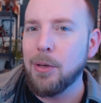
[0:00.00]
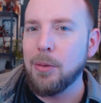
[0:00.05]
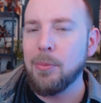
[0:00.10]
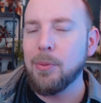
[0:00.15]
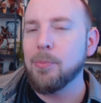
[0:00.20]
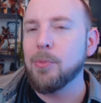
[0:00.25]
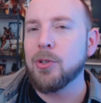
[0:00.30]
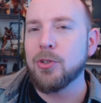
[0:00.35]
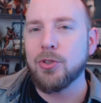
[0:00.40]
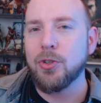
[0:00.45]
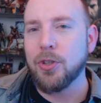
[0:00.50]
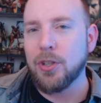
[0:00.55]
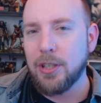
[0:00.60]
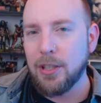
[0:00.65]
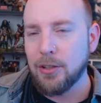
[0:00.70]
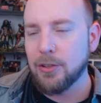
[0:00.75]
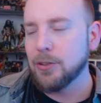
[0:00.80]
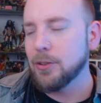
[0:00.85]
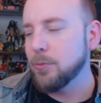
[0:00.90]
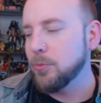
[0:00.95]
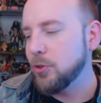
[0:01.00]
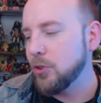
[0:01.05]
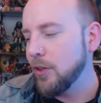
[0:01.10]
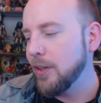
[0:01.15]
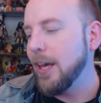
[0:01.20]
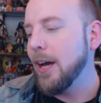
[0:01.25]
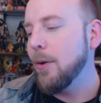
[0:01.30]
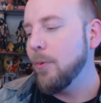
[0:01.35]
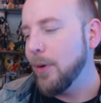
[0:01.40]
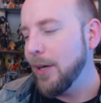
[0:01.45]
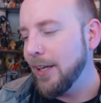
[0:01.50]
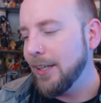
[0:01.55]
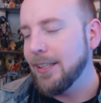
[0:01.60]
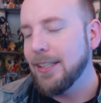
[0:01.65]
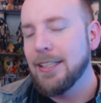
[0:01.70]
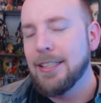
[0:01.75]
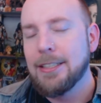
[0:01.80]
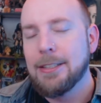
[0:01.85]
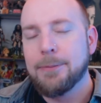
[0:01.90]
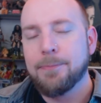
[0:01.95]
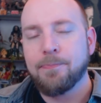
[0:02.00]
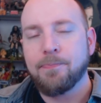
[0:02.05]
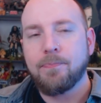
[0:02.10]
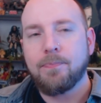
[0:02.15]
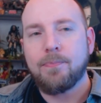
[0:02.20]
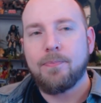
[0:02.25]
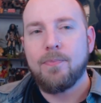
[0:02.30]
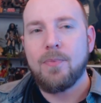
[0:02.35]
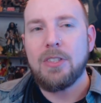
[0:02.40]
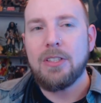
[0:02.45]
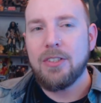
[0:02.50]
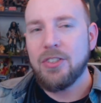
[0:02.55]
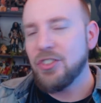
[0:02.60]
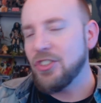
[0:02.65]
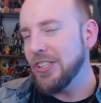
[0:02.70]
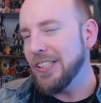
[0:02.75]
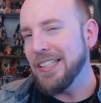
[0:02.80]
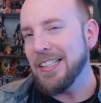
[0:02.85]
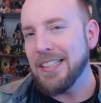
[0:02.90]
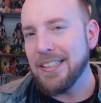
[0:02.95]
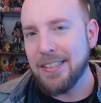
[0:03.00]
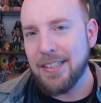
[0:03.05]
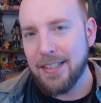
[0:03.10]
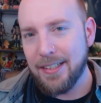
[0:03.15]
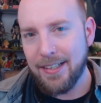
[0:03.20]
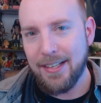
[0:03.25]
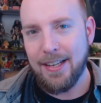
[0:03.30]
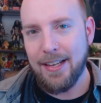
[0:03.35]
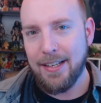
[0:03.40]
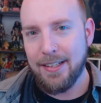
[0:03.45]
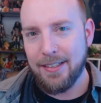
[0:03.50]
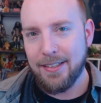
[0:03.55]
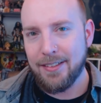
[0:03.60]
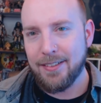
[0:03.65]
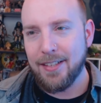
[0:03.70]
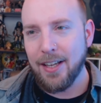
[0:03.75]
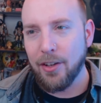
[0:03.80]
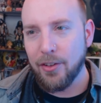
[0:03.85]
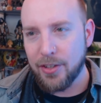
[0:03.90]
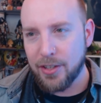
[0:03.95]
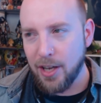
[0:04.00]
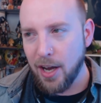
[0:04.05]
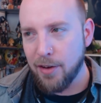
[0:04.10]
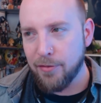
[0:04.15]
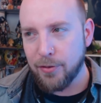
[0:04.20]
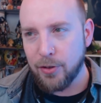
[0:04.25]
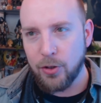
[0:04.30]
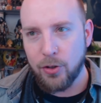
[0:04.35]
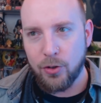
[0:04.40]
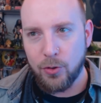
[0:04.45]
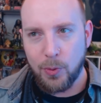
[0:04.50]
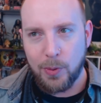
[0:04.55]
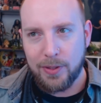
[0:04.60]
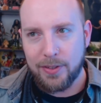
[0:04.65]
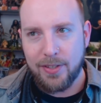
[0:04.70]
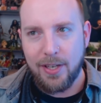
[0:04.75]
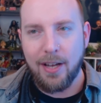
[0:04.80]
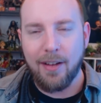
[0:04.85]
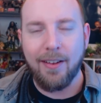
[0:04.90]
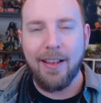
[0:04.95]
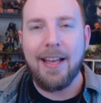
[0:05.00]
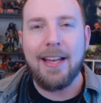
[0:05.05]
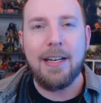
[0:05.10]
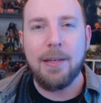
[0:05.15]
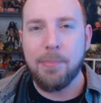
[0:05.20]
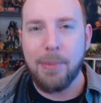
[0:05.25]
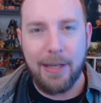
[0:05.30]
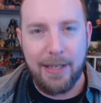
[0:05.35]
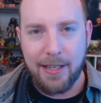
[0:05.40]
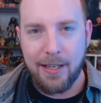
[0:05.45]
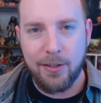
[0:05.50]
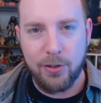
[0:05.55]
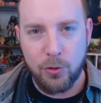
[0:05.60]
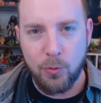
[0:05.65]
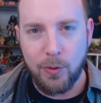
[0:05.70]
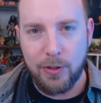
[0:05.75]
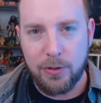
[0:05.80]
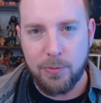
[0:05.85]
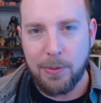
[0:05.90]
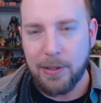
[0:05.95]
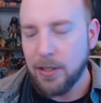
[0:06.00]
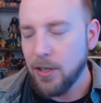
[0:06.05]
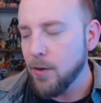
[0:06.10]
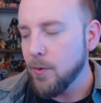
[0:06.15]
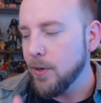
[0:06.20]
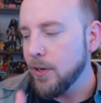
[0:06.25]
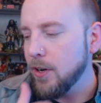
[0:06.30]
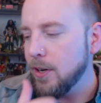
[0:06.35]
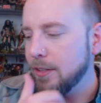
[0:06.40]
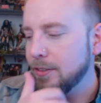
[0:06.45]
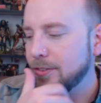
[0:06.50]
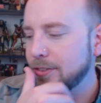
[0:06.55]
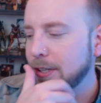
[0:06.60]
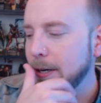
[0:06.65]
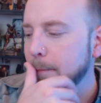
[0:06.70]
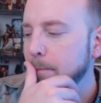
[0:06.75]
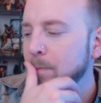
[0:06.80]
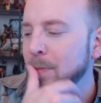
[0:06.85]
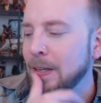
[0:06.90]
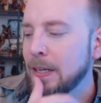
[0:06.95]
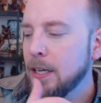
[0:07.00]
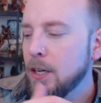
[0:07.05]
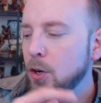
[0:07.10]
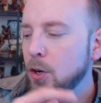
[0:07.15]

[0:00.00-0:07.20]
Maybe Mercer killed him, so that way Siddiq didn't uh, tell the governor or tell anybody else what's been going on. So,